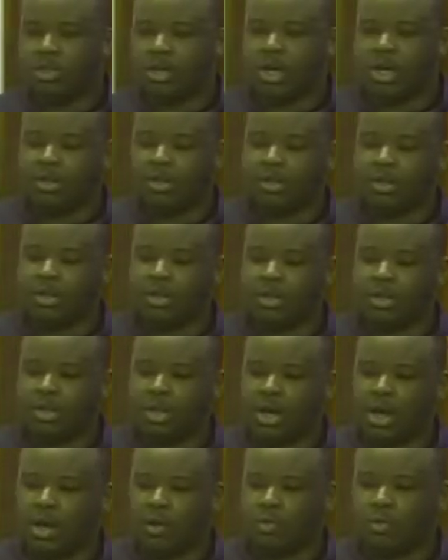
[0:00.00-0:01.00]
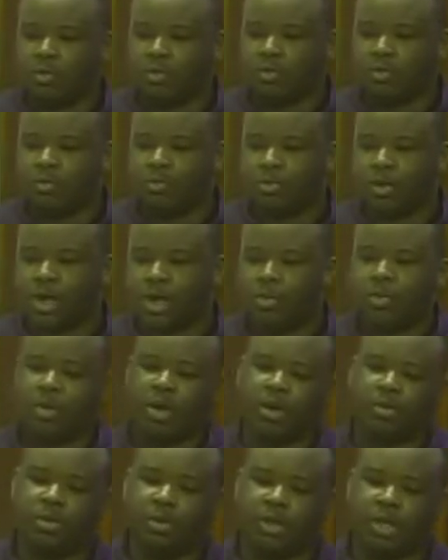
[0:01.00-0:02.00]
I think I'll
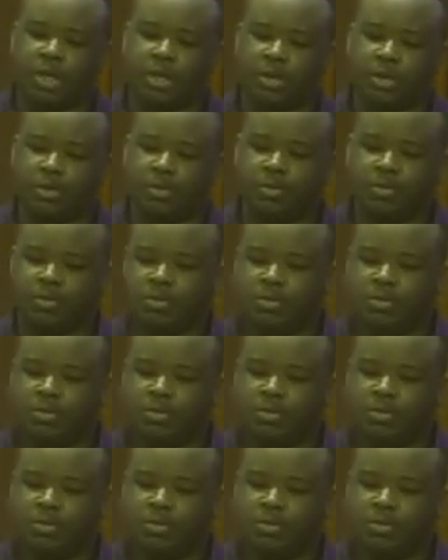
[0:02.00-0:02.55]
probably end up